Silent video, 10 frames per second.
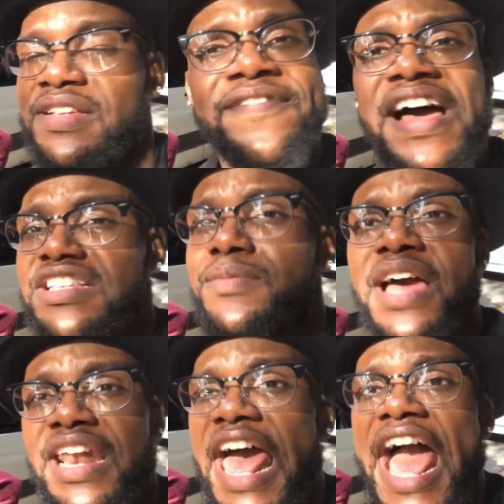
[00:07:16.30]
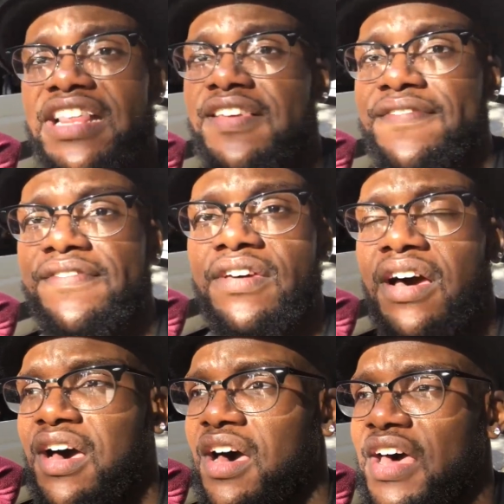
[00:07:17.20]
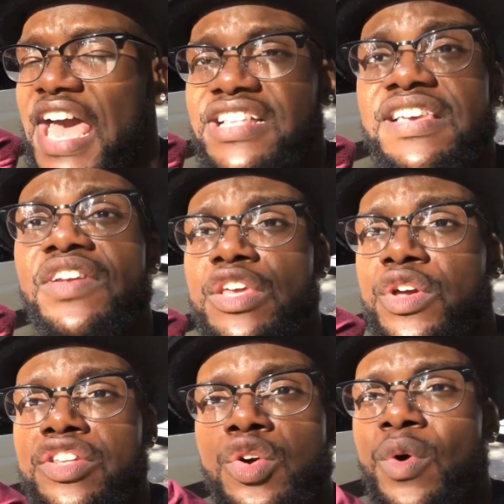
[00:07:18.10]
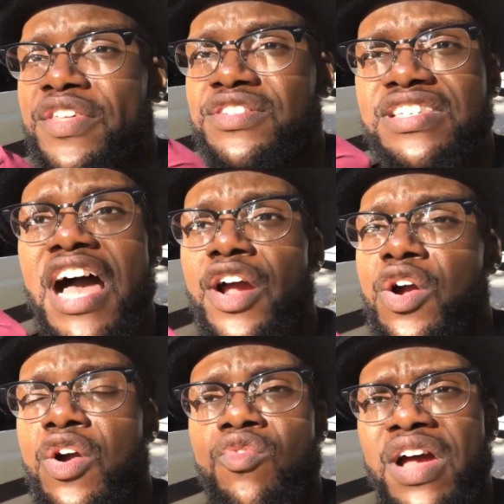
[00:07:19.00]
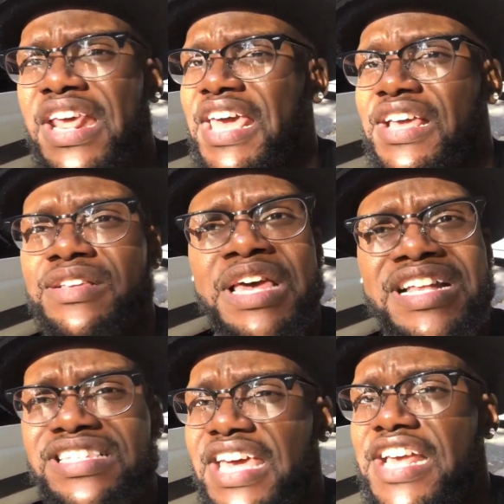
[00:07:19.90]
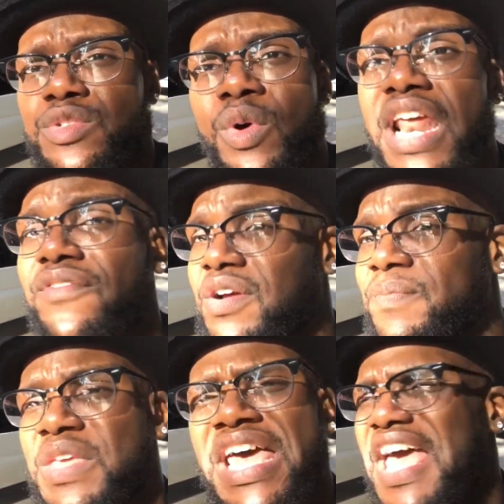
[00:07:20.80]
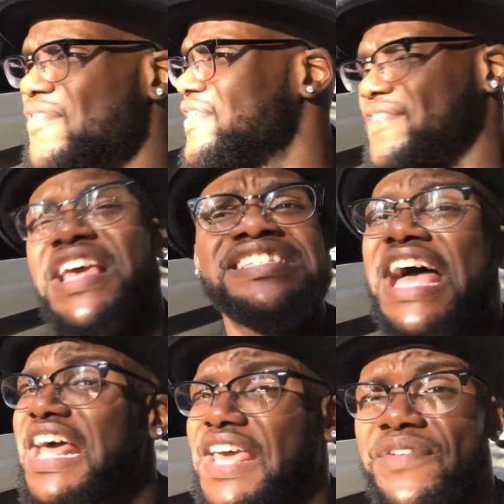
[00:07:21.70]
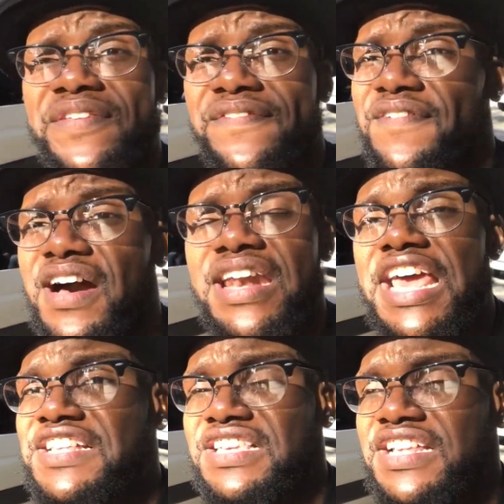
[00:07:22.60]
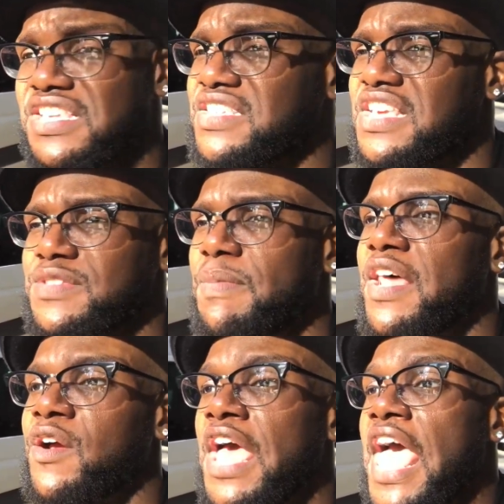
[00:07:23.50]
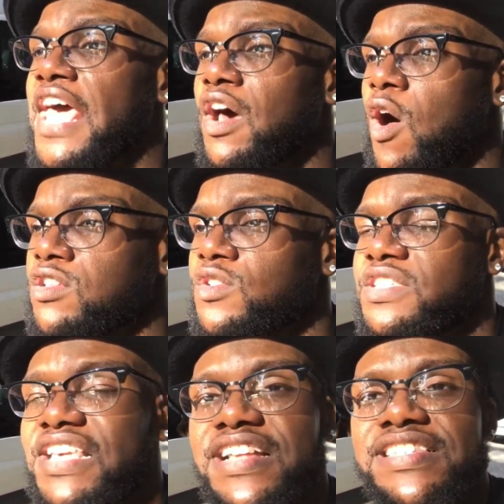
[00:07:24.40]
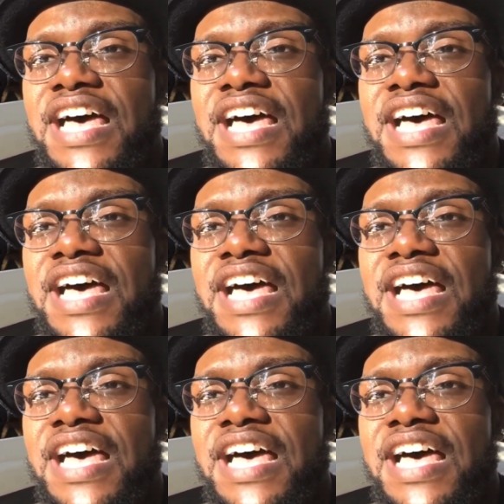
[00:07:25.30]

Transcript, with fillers: find some kind of active uh, uh, activity you can do, whether soccer, running, tennis, if whatever. Fun, it's if it's exactly Make if it it's fun, fun it's, it's, it's, it's, better. And also take the